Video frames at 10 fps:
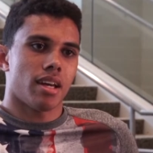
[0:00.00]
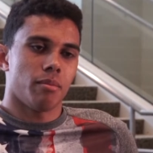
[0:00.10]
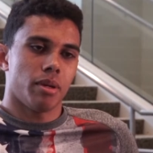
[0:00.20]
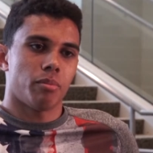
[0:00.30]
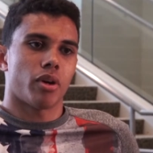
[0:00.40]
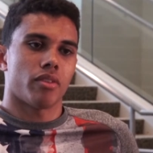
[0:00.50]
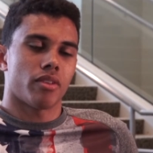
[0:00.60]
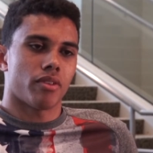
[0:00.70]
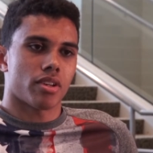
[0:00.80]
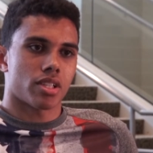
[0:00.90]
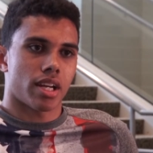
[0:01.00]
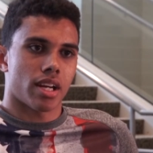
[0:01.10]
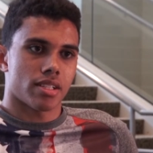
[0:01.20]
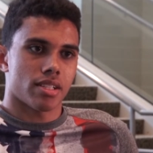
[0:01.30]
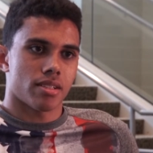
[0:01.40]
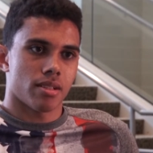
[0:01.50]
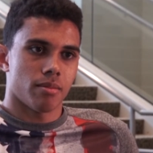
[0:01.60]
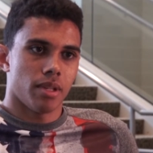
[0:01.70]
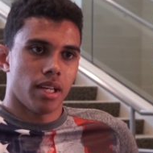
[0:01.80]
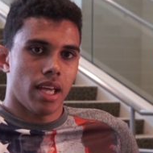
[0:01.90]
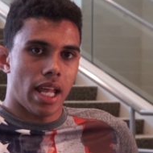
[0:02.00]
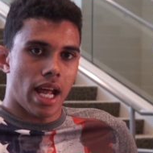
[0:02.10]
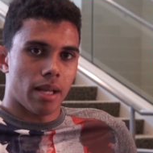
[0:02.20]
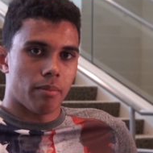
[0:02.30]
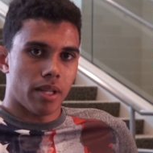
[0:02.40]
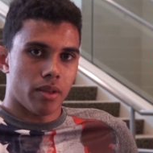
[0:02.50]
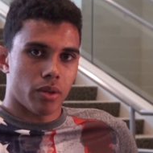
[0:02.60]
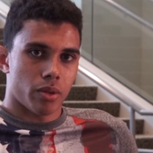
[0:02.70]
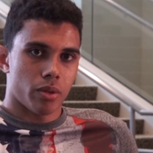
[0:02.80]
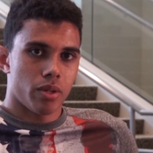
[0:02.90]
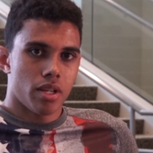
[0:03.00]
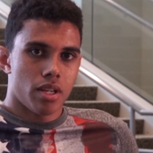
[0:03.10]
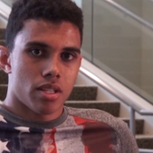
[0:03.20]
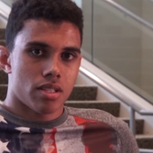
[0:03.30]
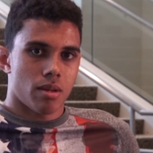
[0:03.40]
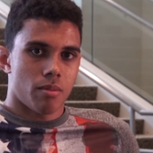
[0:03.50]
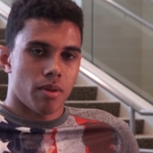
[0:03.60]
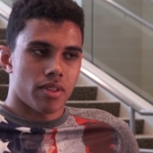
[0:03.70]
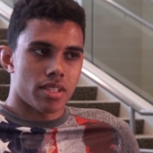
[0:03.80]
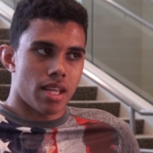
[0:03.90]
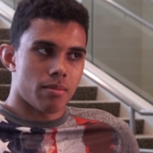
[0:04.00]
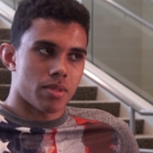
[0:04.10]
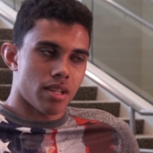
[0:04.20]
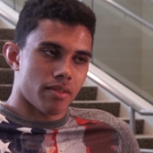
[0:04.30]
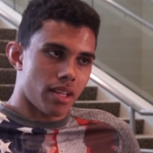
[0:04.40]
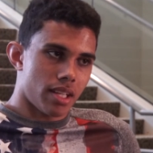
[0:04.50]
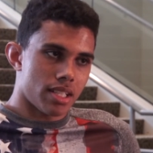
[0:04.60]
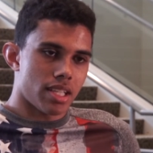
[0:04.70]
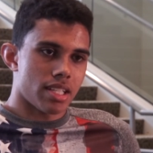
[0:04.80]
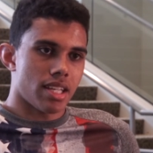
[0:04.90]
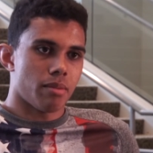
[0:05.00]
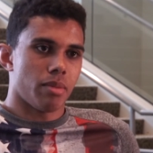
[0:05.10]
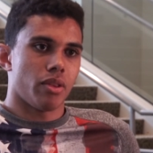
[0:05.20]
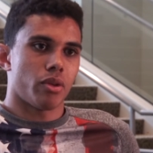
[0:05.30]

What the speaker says: I'd been part of the foster care system, and I'd been through some of the same stuff that these kids had been